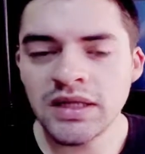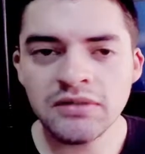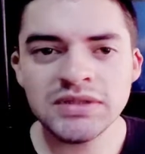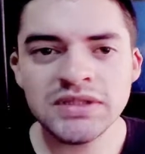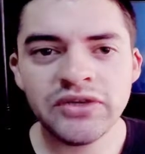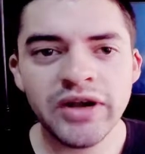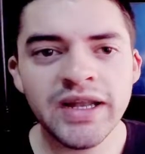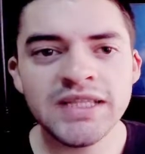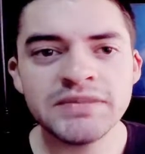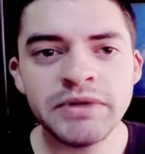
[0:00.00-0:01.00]
it was a great
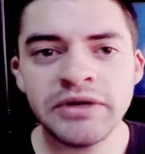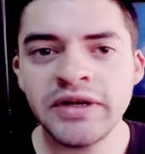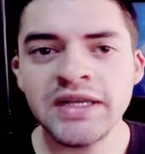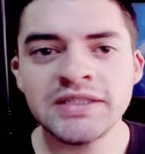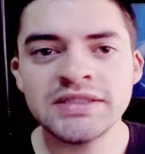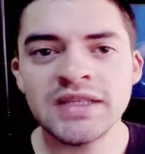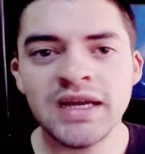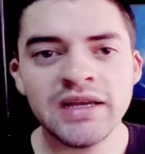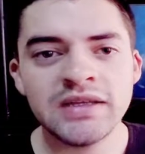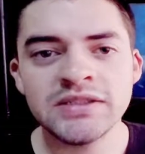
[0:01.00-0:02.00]
experience.
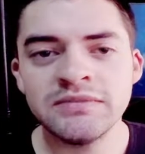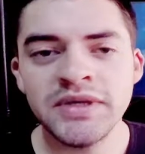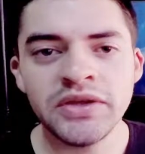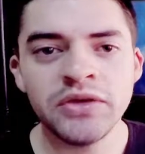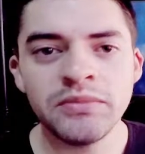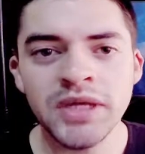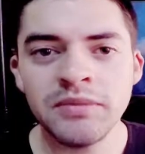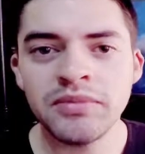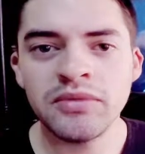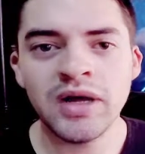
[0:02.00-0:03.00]
I got to meet new
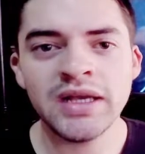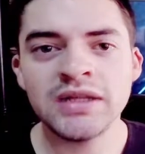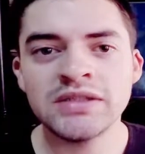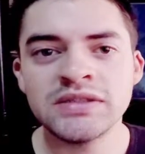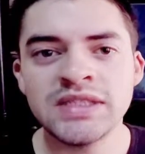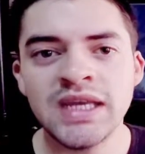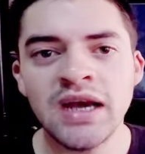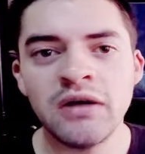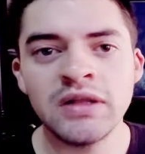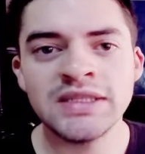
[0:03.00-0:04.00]
people. I got to see
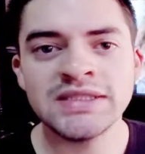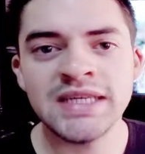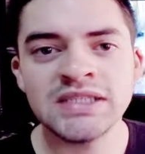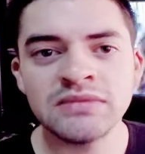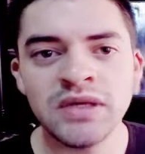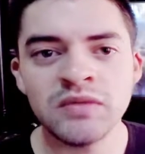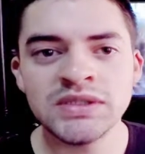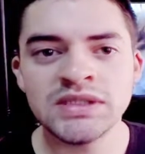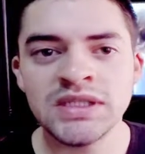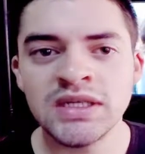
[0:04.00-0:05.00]
how an assessment
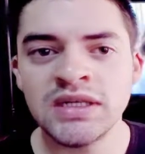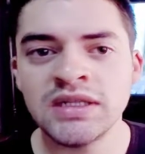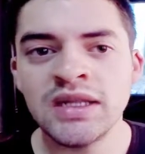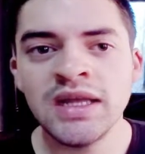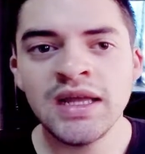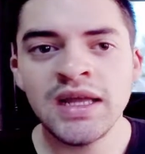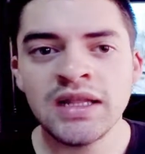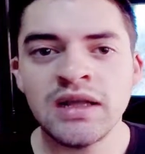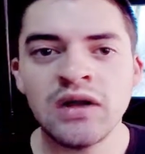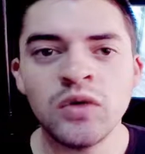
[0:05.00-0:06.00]
was done.
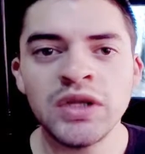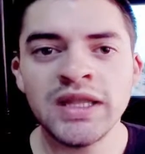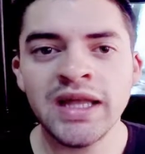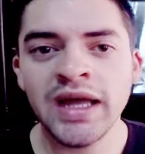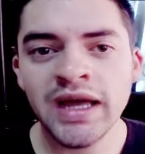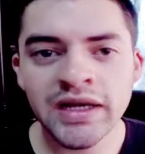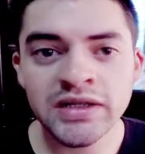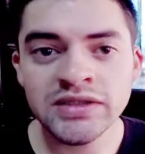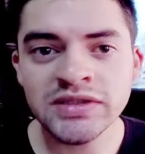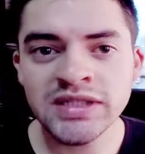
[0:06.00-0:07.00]
Not only that, I
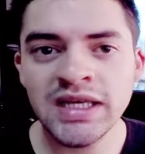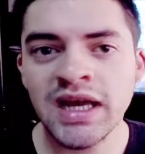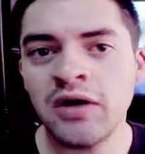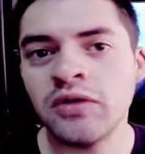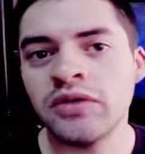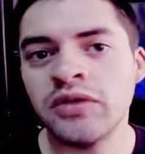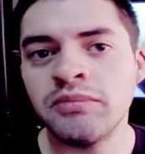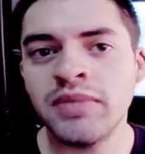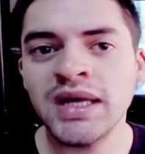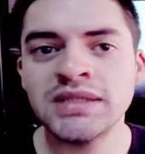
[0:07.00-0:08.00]
got to see how the
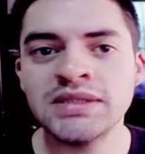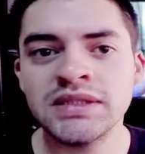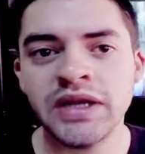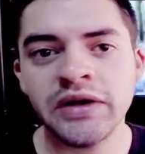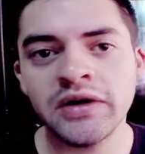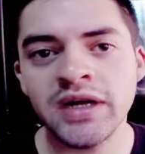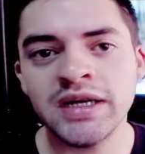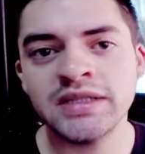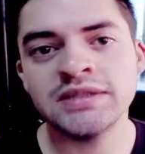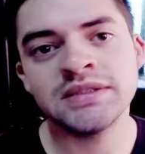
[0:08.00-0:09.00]
best
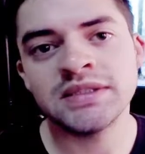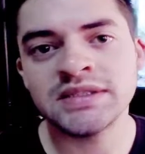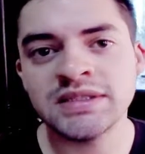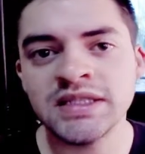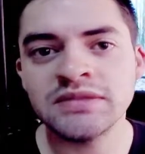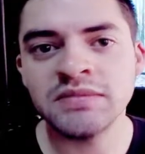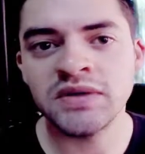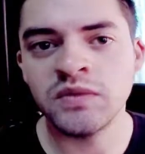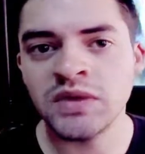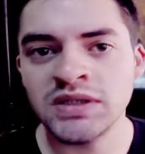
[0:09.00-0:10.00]
airline's
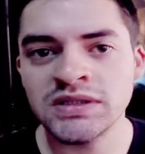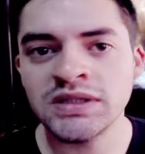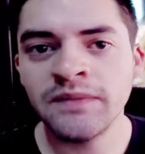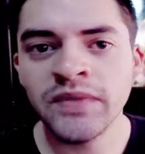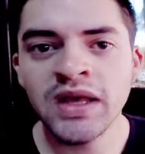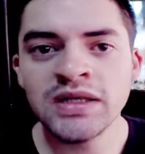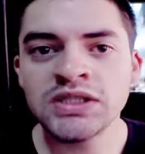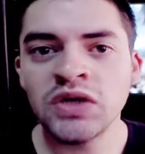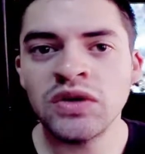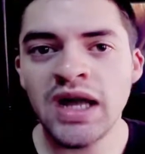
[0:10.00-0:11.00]
assessment was.
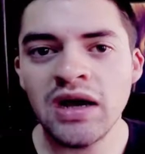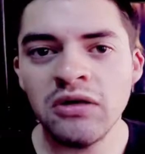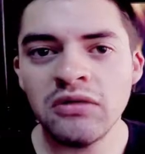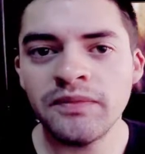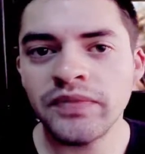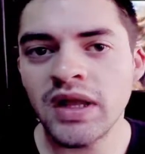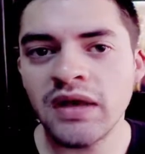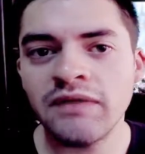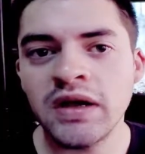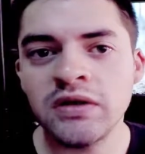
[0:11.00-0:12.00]
So now,
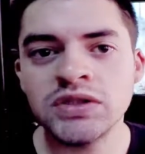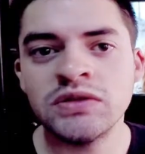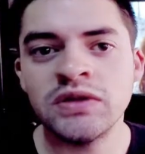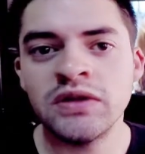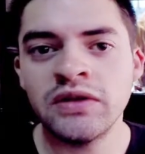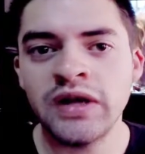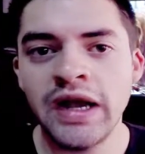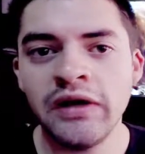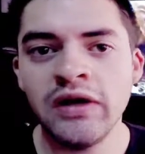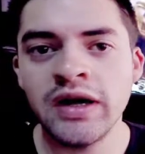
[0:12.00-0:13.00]
if I go to another
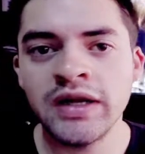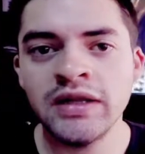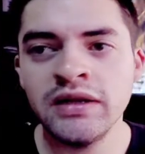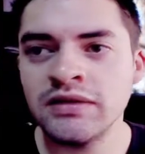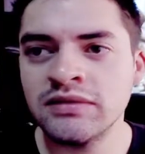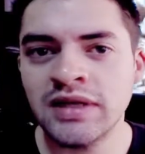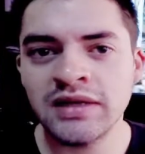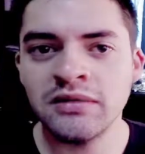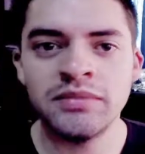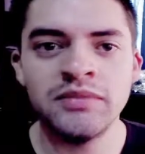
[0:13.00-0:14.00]
airline,
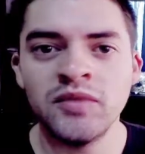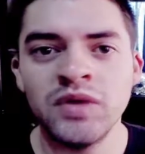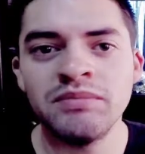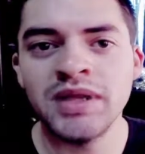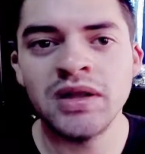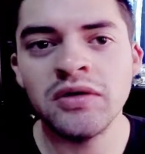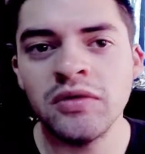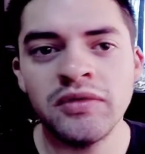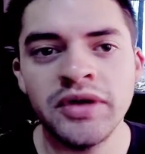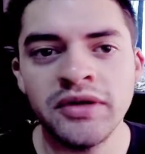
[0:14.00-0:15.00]
like a one below
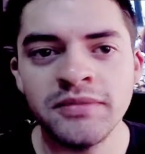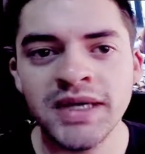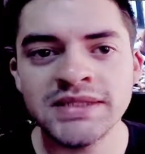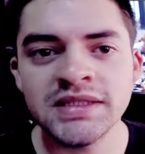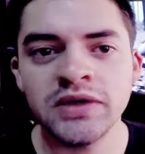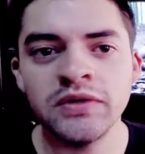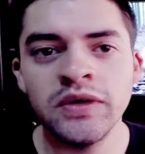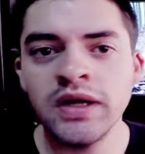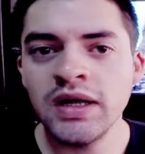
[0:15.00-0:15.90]
over here in Mexico,